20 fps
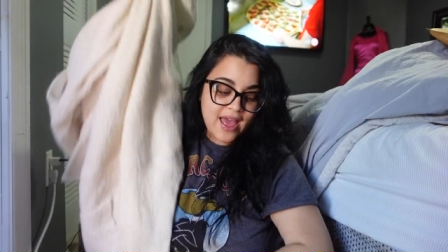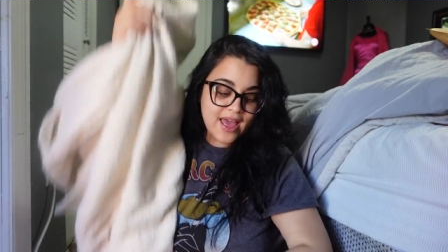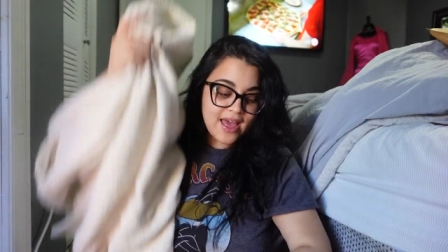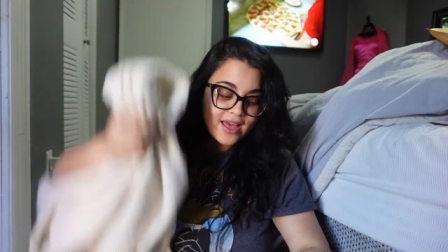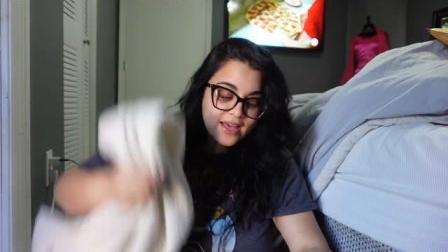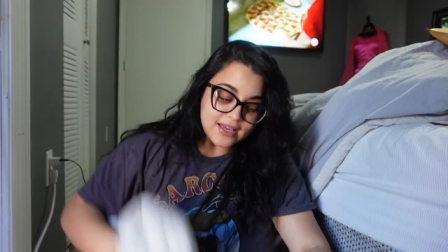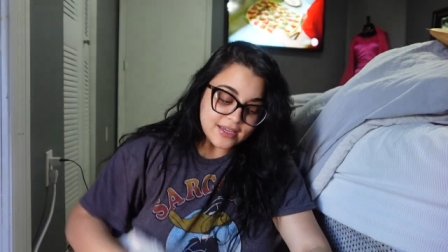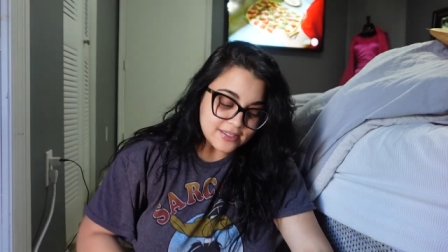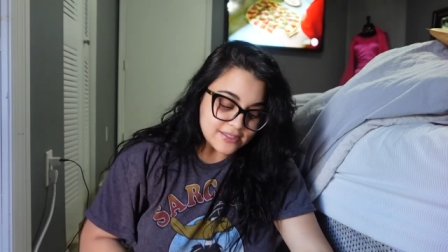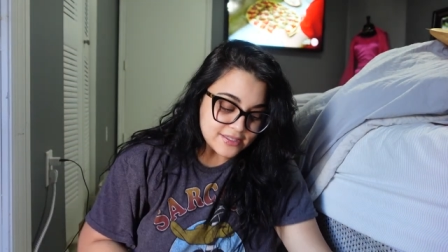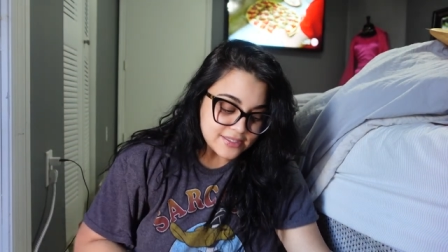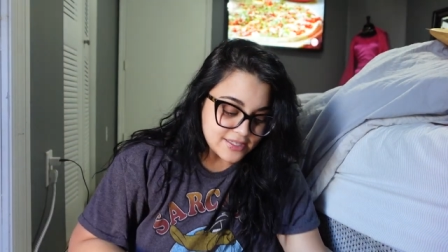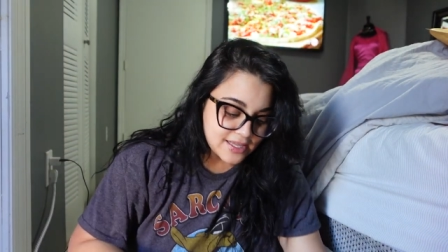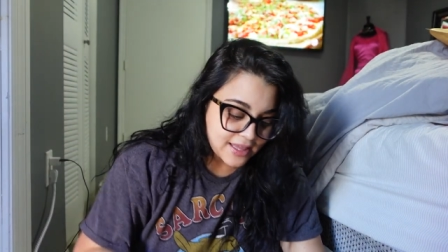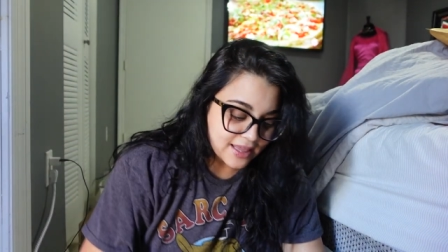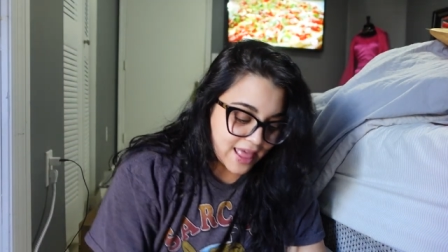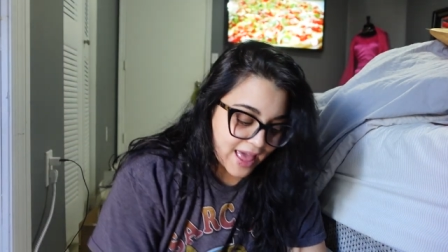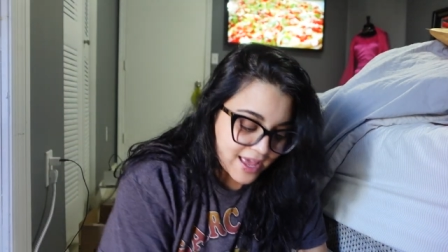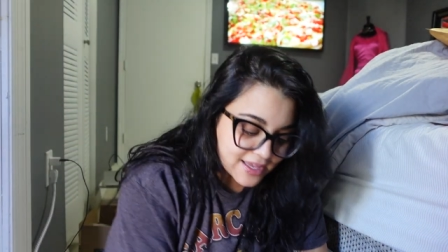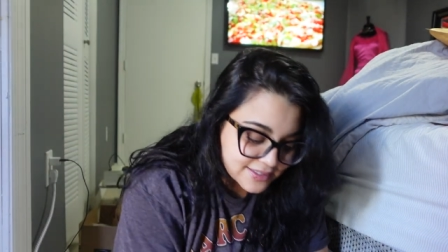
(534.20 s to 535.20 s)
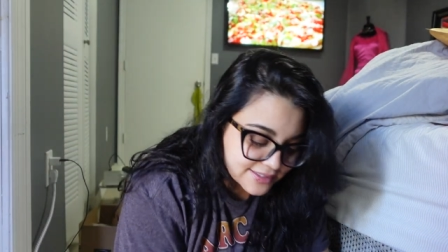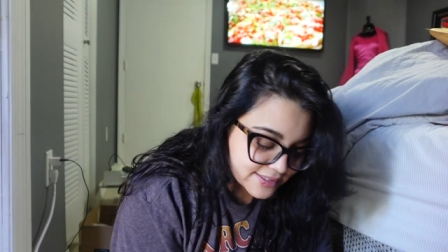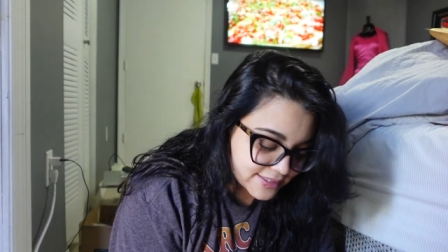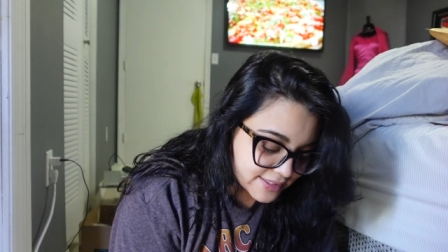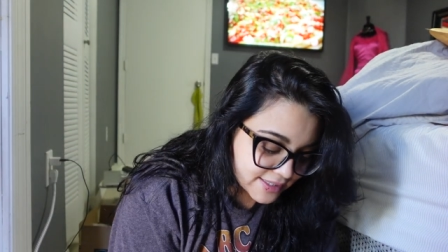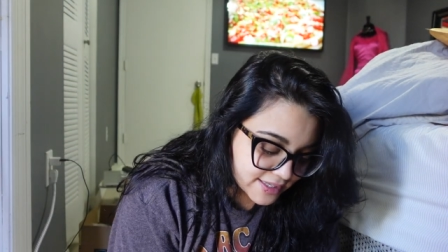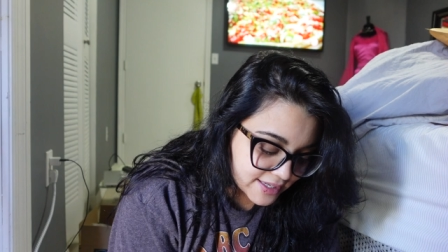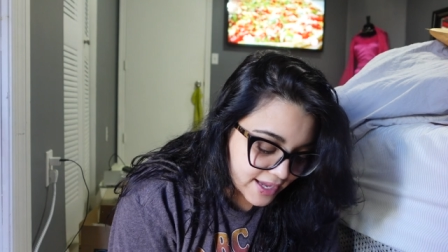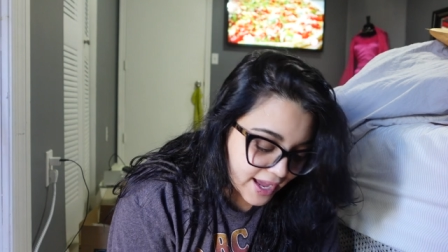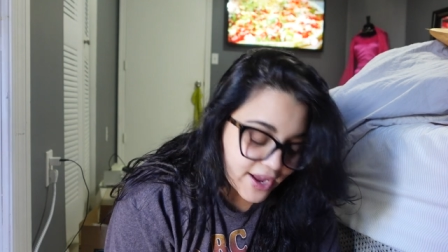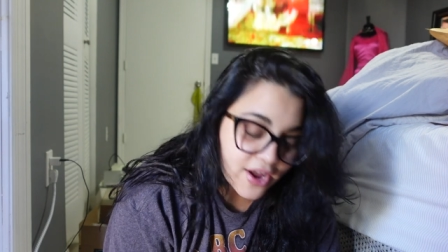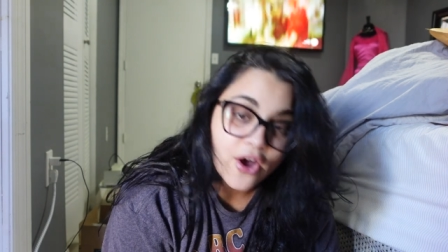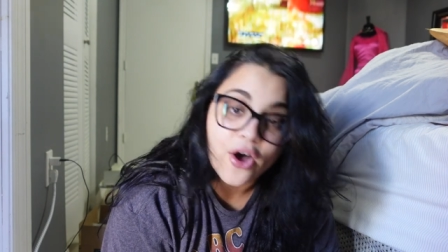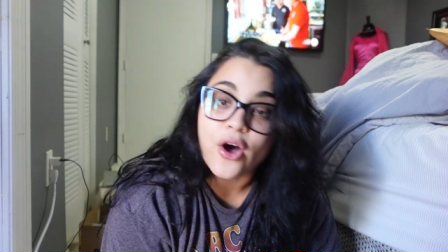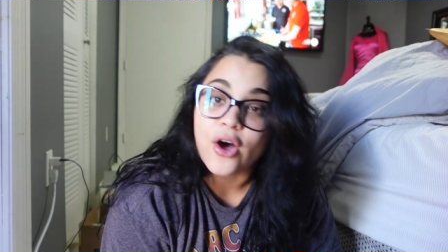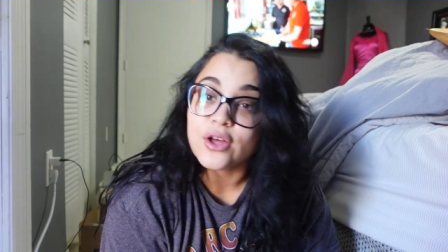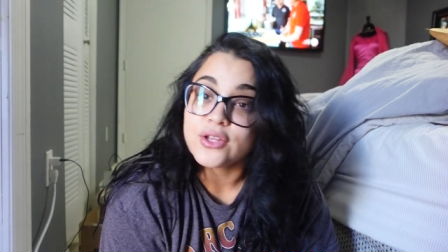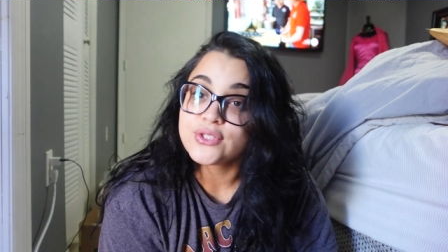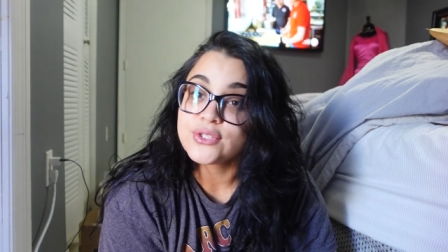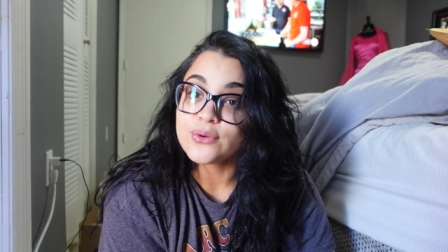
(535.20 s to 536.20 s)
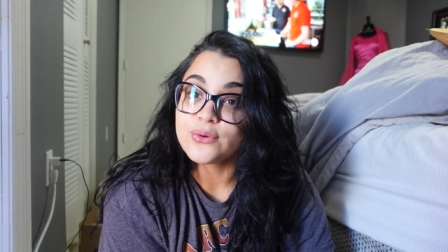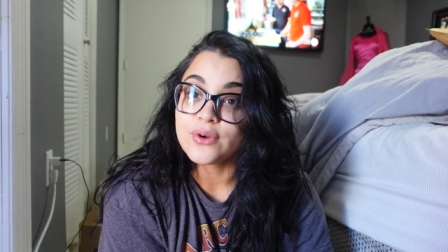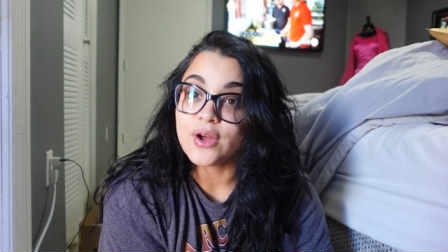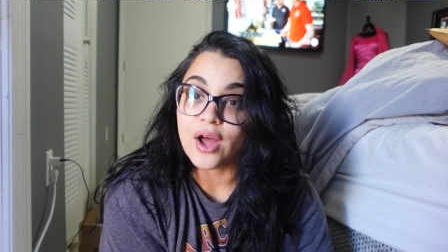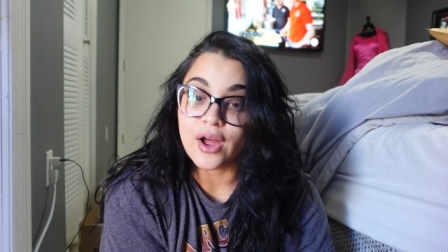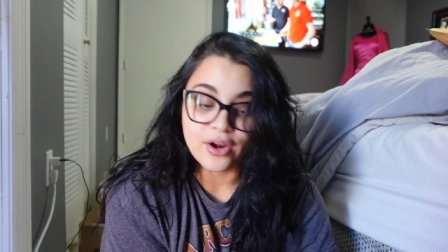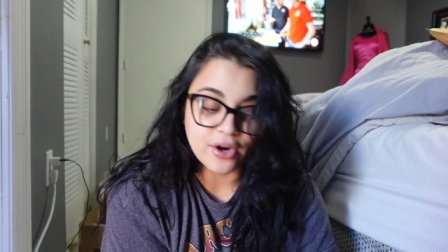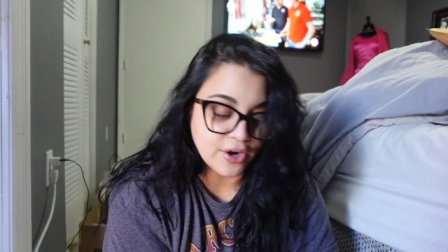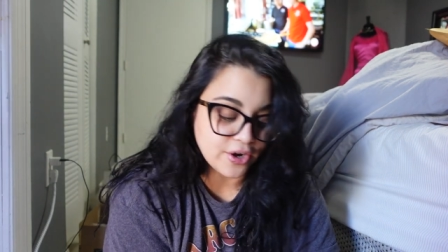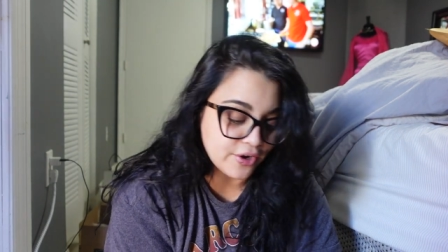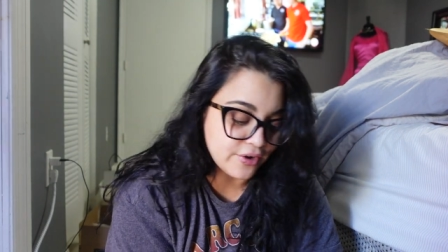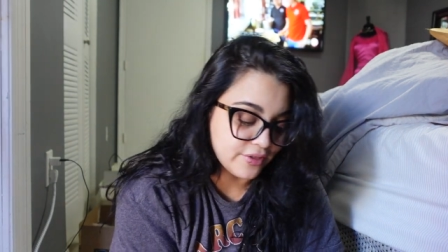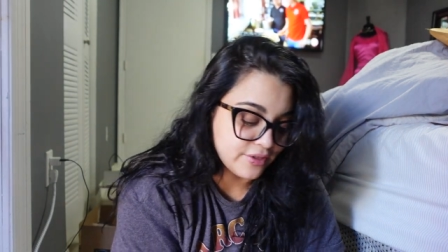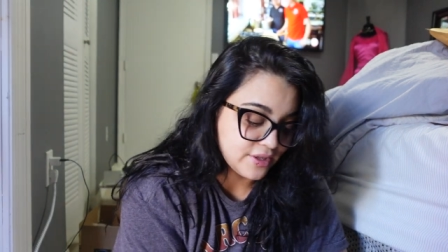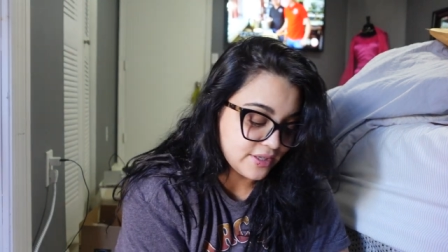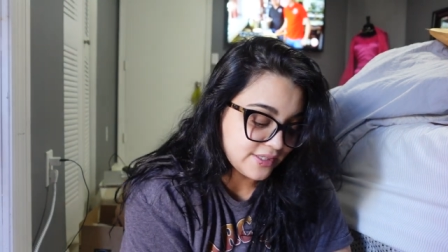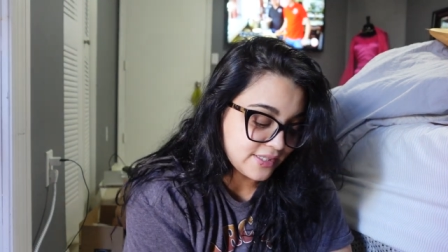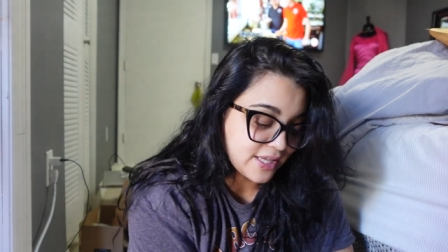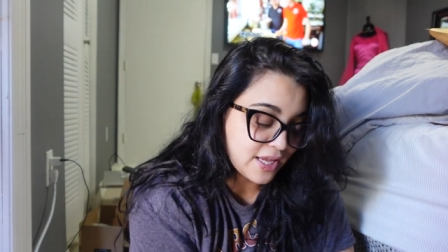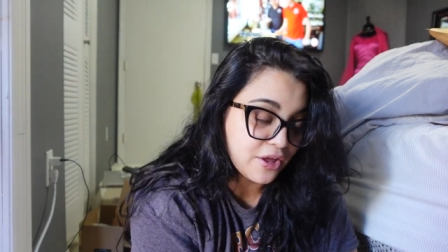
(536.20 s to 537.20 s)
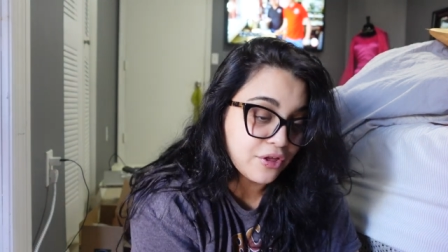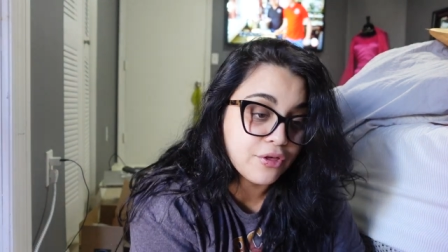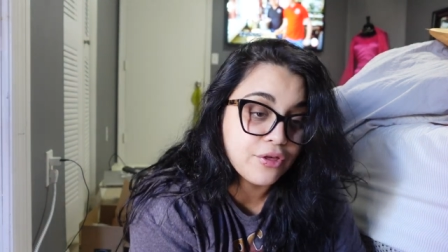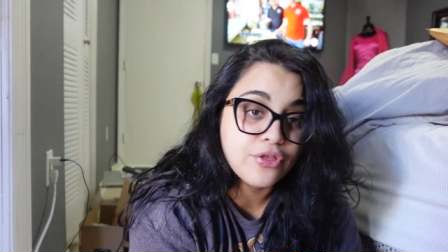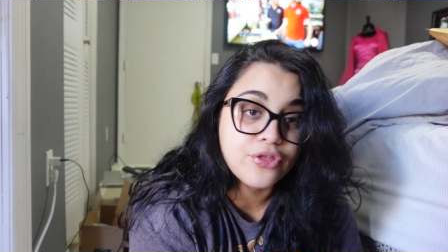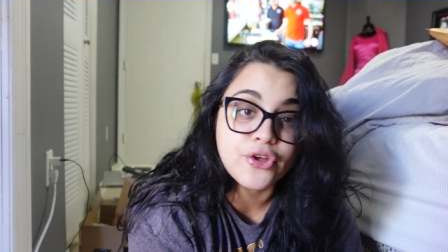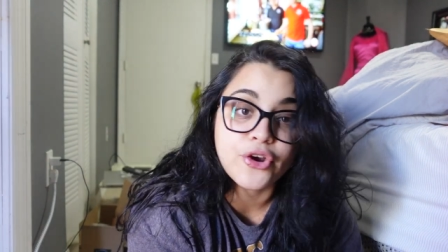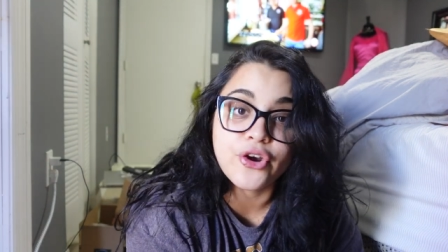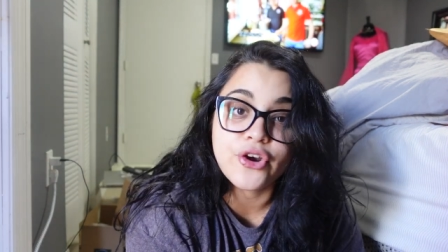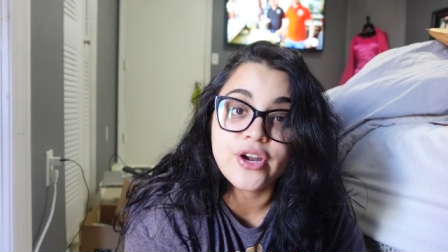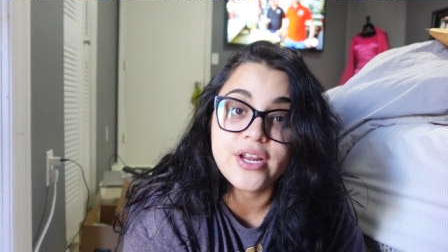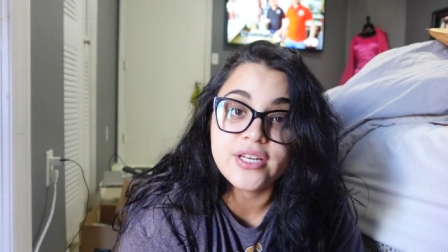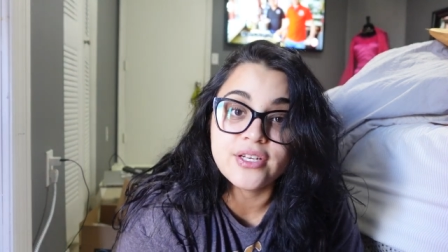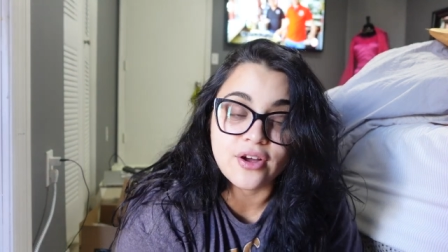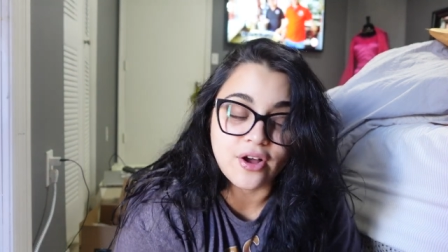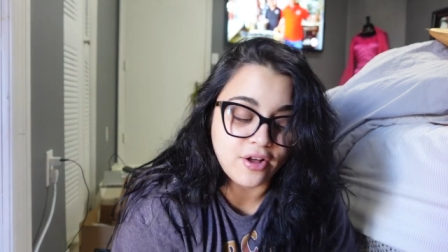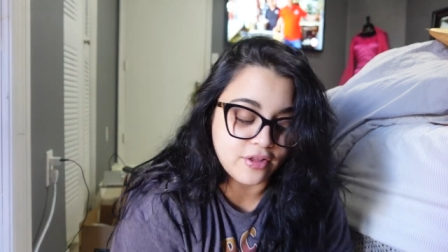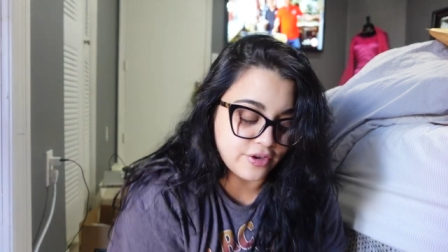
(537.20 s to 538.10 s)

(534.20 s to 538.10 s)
And lastly, I also got her this like $30